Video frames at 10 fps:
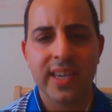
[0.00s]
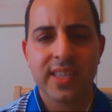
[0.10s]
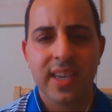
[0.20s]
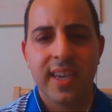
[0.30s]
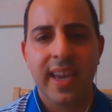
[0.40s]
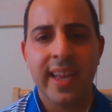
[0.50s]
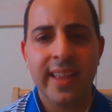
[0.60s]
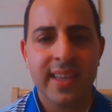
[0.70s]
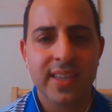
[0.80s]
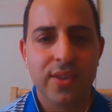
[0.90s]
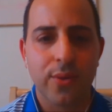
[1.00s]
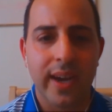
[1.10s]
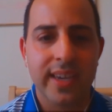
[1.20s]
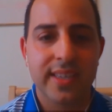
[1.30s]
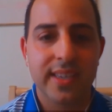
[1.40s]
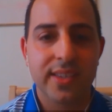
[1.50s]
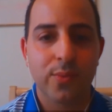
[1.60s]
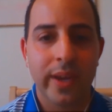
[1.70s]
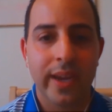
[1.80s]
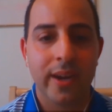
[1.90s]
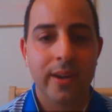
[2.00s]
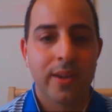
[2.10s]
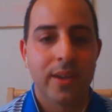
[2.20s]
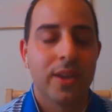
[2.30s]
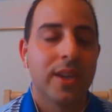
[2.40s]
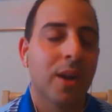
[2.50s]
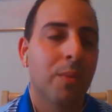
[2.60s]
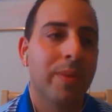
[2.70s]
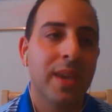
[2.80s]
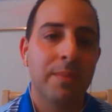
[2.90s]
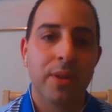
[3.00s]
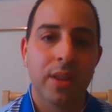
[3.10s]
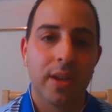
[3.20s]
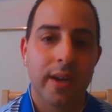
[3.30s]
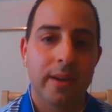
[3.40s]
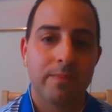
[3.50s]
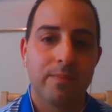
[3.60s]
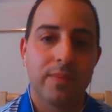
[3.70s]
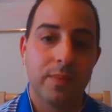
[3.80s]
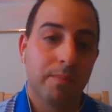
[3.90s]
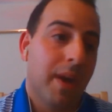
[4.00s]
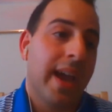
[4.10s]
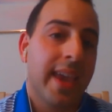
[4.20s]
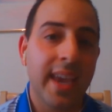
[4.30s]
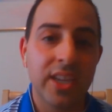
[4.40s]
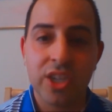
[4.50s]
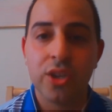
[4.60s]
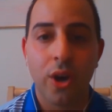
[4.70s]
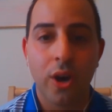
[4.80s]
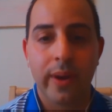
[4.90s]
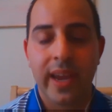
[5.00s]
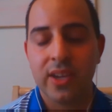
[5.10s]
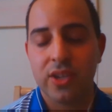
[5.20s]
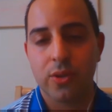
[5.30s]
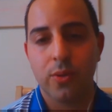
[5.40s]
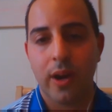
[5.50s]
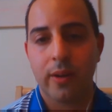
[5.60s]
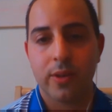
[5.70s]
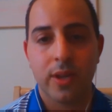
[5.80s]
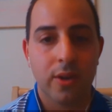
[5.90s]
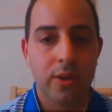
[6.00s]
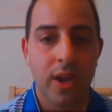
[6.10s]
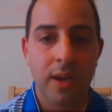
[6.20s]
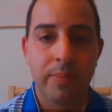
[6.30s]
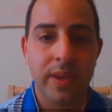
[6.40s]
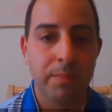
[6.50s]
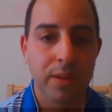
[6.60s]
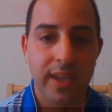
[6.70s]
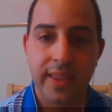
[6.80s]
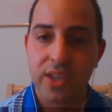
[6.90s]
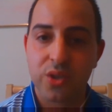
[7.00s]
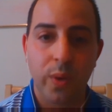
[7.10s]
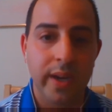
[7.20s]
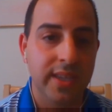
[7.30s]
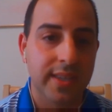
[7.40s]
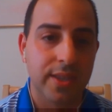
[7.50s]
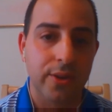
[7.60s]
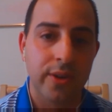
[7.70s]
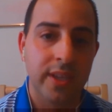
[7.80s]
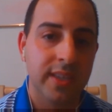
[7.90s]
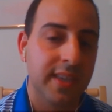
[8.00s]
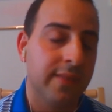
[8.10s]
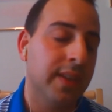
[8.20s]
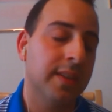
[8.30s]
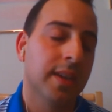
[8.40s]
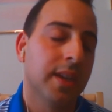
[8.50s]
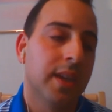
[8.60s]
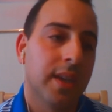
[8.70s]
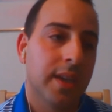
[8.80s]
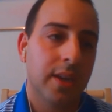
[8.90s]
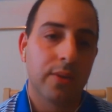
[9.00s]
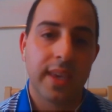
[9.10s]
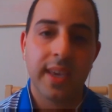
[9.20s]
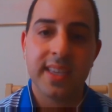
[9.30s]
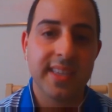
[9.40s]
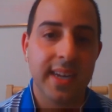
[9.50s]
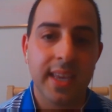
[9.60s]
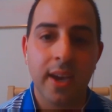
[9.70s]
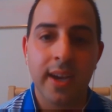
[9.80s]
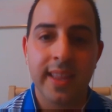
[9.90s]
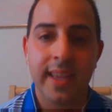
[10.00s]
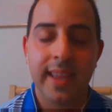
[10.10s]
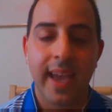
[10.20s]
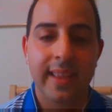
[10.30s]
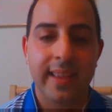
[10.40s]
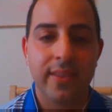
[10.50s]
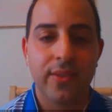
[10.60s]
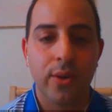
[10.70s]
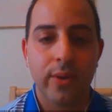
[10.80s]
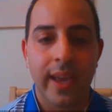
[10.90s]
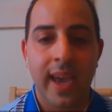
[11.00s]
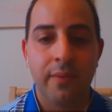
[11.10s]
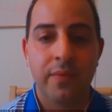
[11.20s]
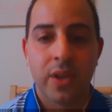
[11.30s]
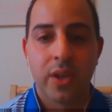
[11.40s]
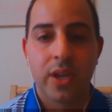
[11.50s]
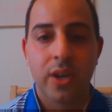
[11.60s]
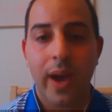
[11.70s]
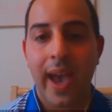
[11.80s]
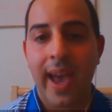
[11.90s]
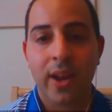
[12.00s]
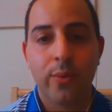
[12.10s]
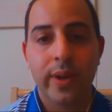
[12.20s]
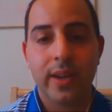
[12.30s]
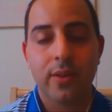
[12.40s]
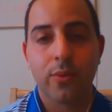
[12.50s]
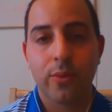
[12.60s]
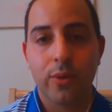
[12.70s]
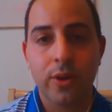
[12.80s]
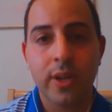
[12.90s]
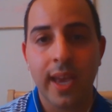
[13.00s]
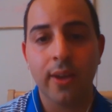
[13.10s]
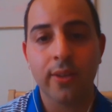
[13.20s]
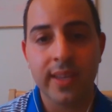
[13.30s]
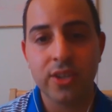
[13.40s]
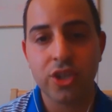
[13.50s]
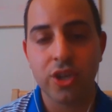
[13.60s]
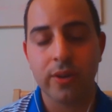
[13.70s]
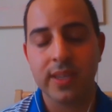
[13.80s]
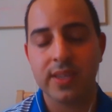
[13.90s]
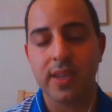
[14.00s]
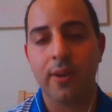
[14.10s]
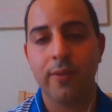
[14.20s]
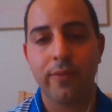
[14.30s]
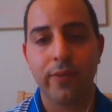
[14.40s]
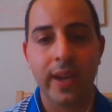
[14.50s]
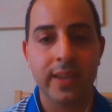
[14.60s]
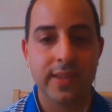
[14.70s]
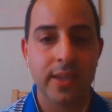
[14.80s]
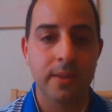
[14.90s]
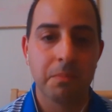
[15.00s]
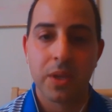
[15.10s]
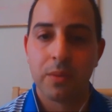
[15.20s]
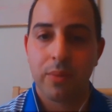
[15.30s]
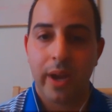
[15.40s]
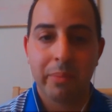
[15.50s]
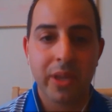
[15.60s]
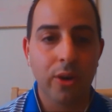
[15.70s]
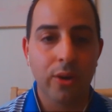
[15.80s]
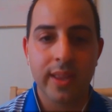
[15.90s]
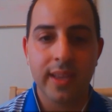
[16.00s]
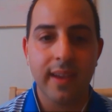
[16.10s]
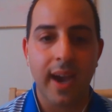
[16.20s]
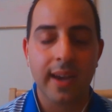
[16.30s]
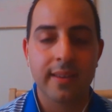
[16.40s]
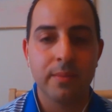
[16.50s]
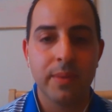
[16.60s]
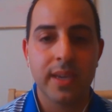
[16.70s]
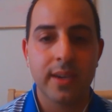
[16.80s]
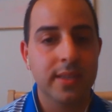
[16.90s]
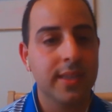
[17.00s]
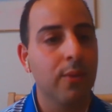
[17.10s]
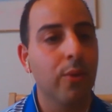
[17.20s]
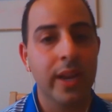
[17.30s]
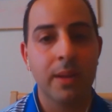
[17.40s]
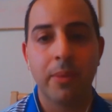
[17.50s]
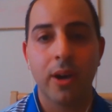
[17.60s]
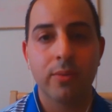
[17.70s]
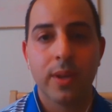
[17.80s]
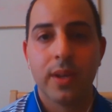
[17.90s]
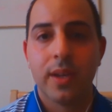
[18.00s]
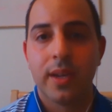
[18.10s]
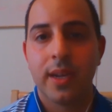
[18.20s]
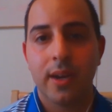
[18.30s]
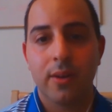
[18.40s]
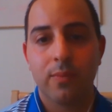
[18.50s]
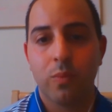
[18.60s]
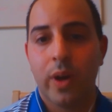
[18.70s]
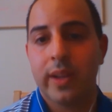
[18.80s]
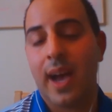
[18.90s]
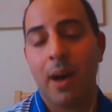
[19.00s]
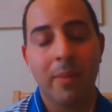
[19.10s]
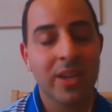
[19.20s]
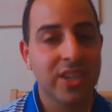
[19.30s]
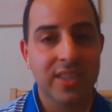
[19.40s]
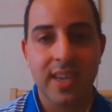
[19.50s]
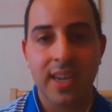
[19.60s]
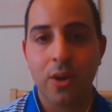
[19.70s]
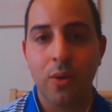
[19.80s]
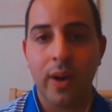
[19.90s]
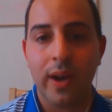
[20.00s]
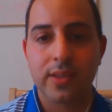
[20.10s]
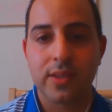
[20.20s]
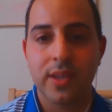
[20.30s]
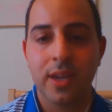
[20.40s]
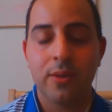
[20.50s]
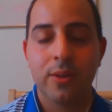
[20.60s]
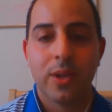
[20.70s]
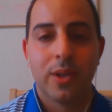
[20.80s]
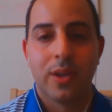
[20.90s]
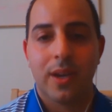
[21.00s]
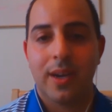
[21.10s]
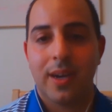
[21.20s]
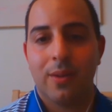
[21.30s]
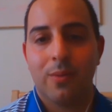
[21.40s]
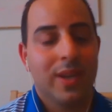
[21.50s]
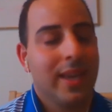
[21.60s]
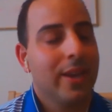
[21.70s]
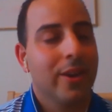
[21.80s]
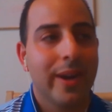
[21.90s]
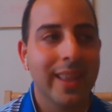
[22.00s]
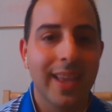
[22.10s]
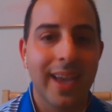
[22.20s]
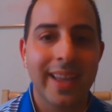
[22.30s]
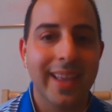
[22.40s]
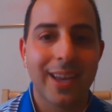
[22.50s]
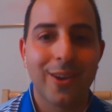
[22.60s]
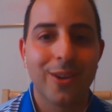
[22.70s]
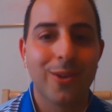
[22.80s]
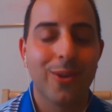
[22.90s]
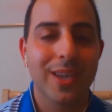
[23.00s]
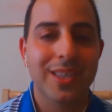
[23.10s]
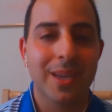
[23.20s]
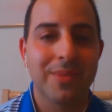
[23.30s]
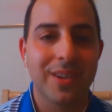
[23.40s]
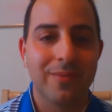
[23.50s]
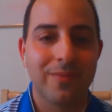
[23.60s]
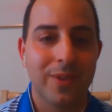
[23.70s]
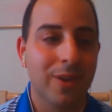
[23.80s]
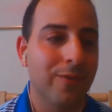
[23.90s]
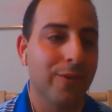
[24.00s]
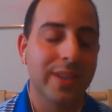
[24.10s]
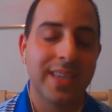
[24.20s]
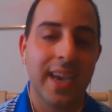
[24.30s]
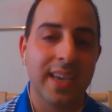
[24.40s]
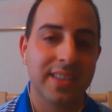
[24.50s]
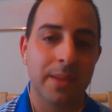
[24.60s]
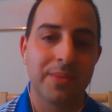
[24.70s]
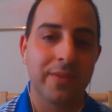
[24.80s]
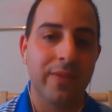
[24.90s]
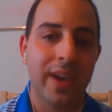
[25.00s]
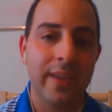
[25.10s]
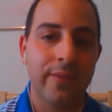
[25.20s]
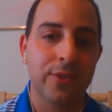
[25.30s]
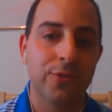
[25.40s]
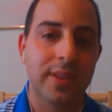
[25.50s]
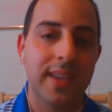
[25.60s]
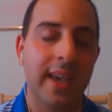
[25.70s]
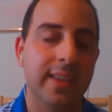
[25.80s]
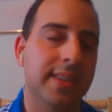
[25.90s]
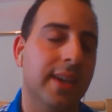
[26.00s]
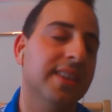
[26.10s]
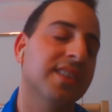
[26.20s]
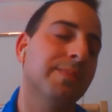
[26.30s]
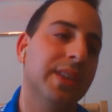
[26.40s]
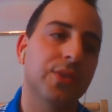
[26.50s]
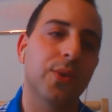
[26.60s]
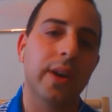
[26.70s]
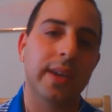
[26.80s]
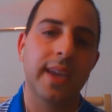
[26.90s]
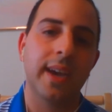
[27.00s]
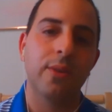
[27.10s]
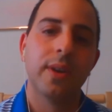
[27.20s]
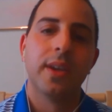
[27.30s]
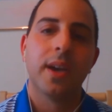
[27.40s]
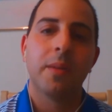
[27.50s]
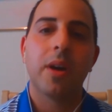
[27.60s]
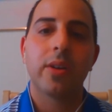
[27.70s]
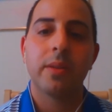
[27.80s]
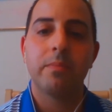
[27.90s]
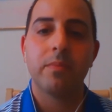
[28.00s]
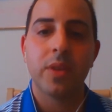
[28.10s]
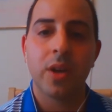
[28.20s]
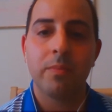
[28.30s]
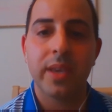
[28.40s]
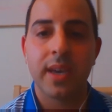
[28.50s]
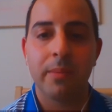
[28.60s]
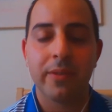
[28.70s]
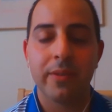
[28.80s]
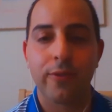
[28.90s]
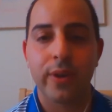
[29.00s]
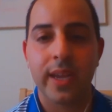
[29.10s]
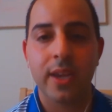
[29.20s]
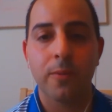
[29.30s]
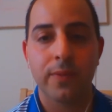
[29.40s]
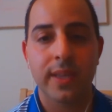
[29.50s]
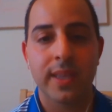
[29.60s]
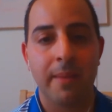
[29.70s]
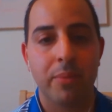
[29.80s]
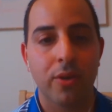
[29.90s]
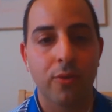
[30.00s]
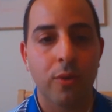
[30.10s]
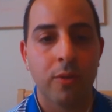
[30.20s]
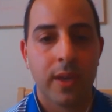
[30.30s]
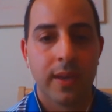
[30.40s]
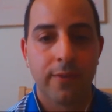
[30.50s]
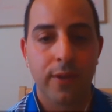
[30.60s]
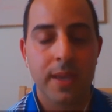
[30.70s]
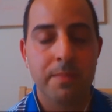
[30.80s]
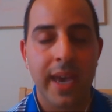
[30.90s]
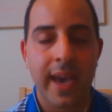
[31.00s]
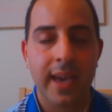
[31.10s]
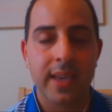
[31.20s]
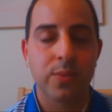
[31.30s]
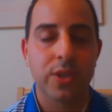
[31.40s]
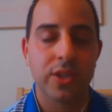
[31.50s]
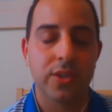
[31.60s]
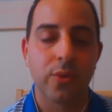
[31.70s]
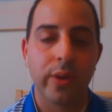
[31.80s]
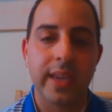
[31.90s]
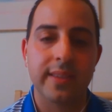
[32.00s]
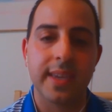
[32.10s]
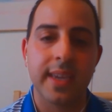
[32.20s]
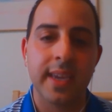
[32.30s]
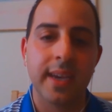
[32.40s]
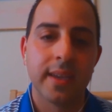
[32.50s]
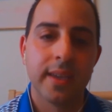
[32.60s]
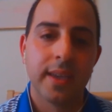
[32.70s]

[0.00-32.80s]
is, in this crisis where you know people are my age and your age who are you know young people in their 20s 30s even you know kids that are younger than that that don't have you know adequate good health insurance are afraid to probably go to the doctor because they're worried about you know what how much it's going to cost you know uh, we hear online that it could cost up to you know for a test up to $500 now there's been talk now about it you know becoming free hopefully that bill will fully pass which is great to hear